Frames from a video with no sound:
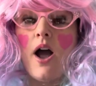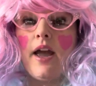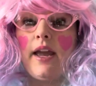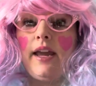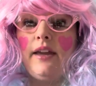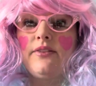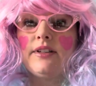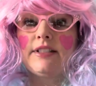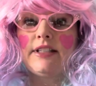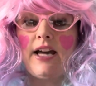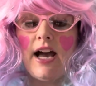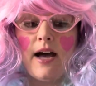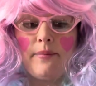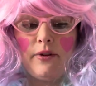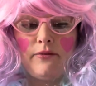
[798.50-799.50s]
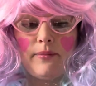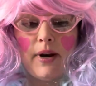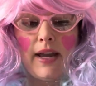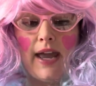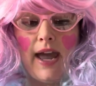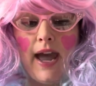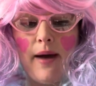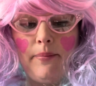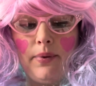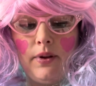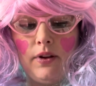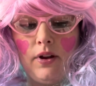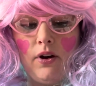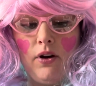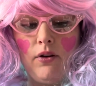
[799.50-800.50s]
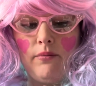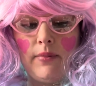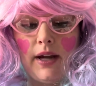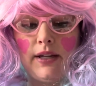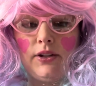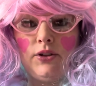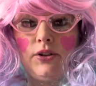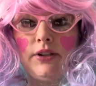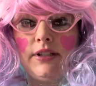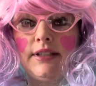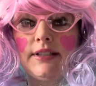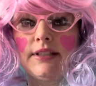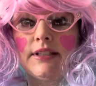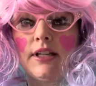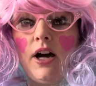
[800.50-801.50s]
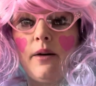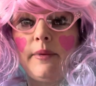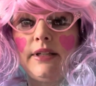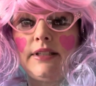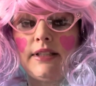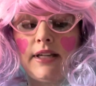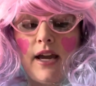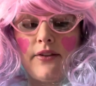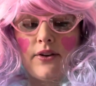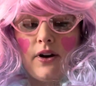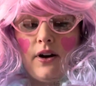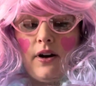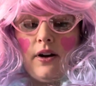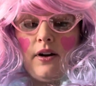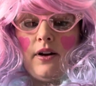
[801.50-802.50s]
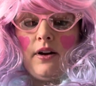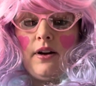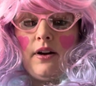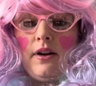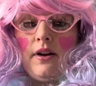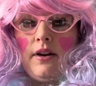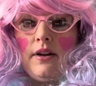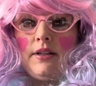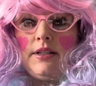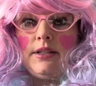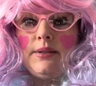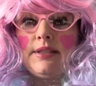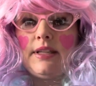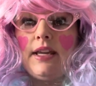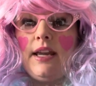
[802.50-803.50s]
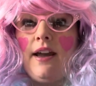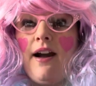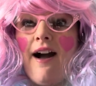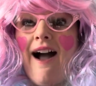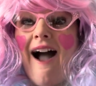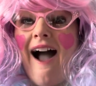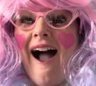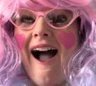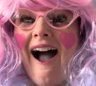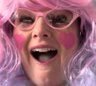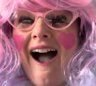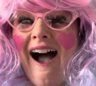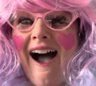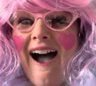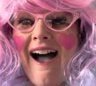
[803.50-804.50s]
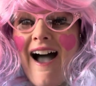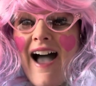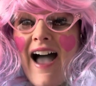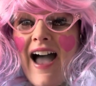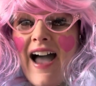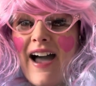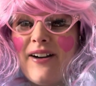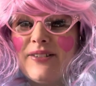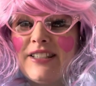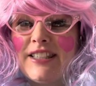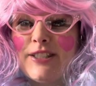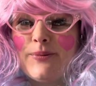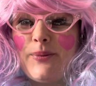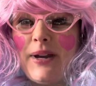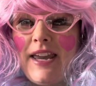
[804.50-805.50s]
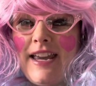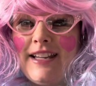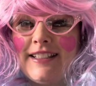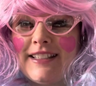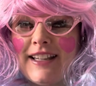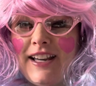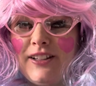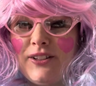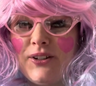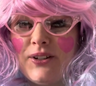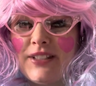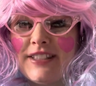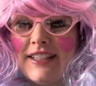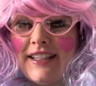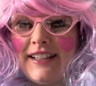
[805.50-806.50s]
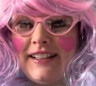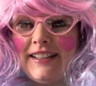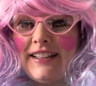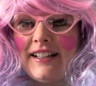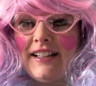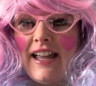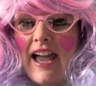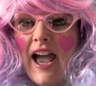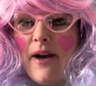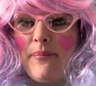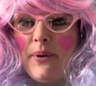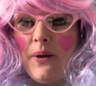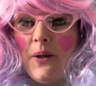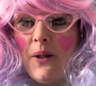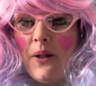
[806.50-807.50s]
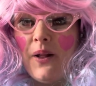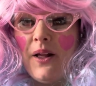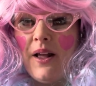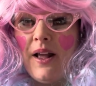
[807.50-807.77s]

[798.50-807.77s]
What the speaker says: in the top of my apple. Oh my goodness, it's coming together. Do you see? How sweet. It looks like a little apple.